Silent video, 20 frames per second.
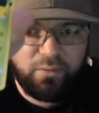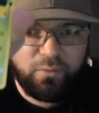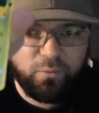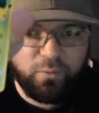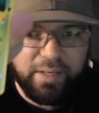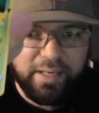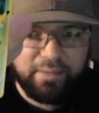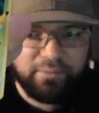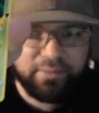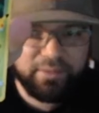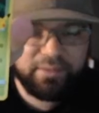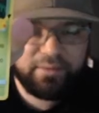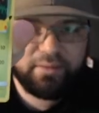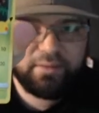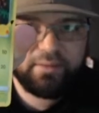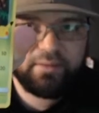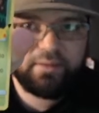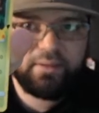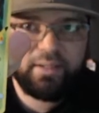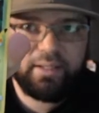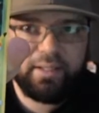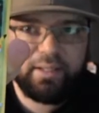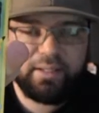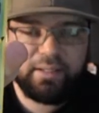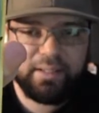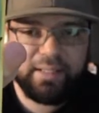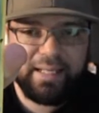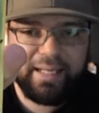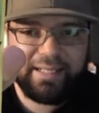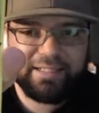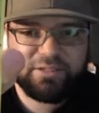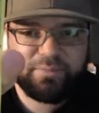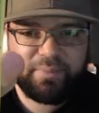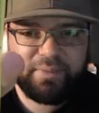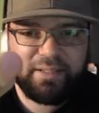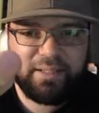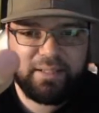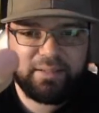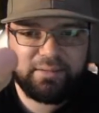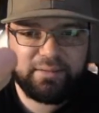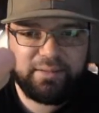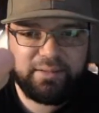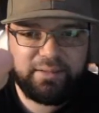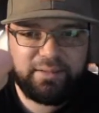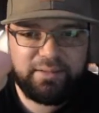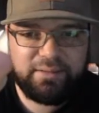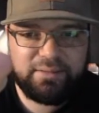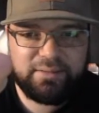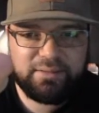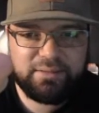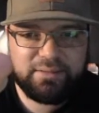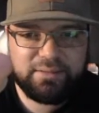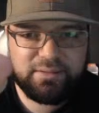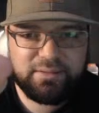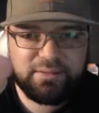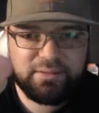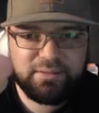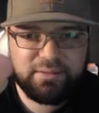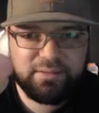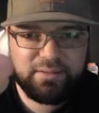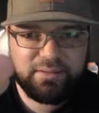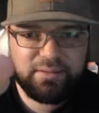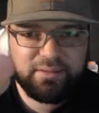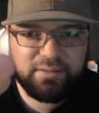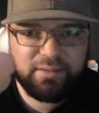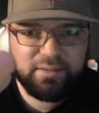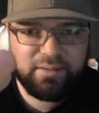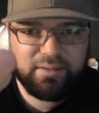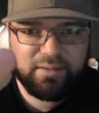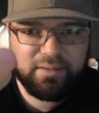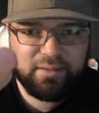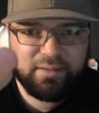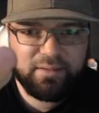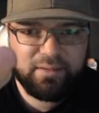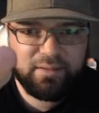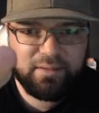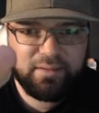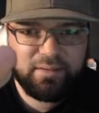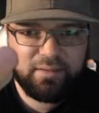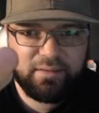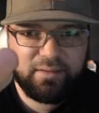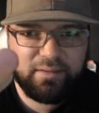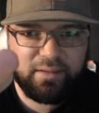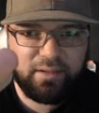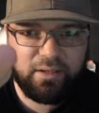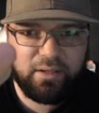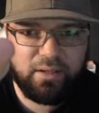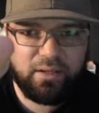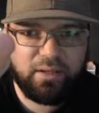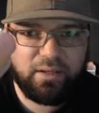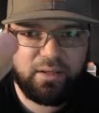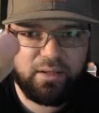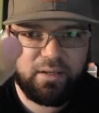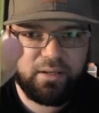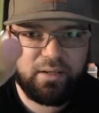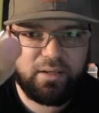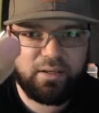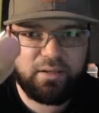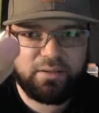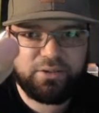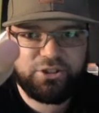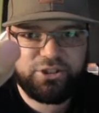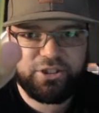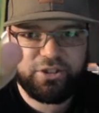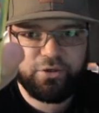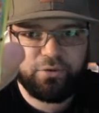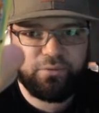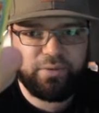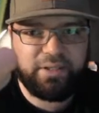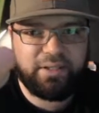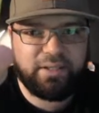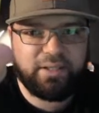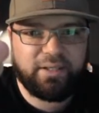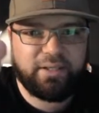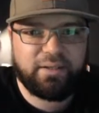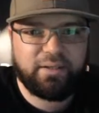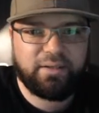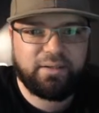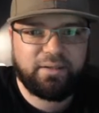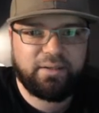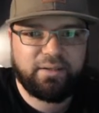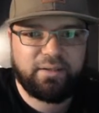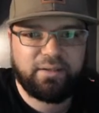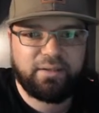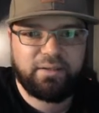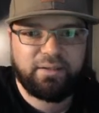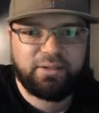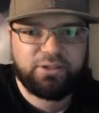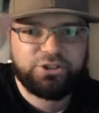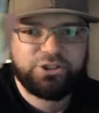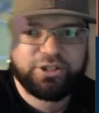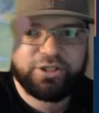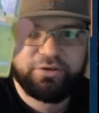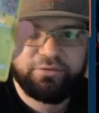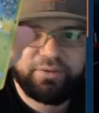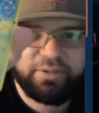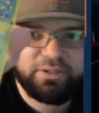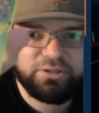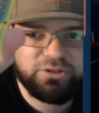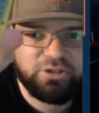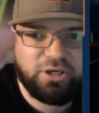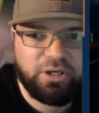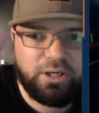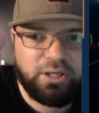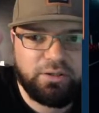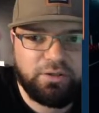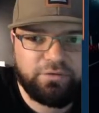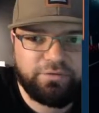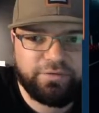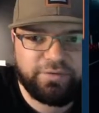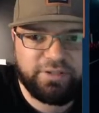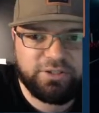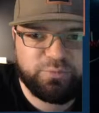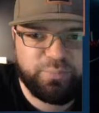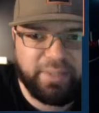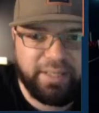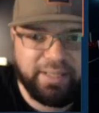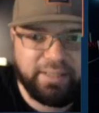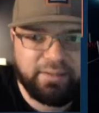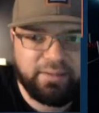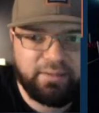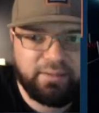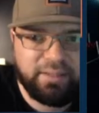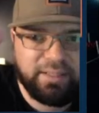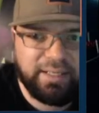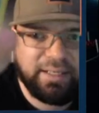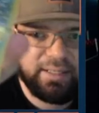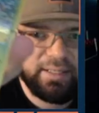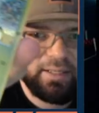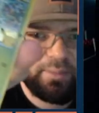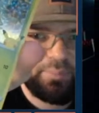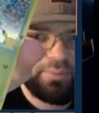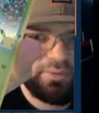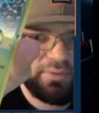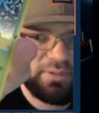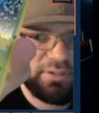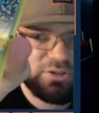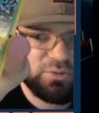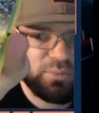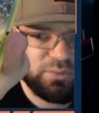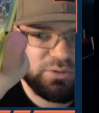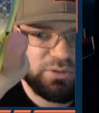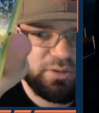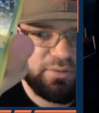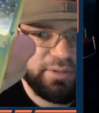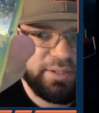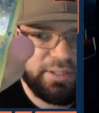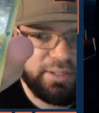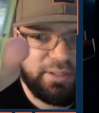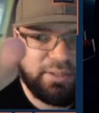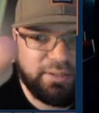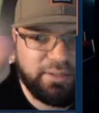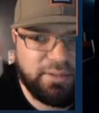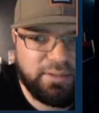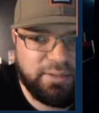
Rowlith, and last but not least, Chikorita. Chikorita is our holo for this pack. I got a couple of this one already.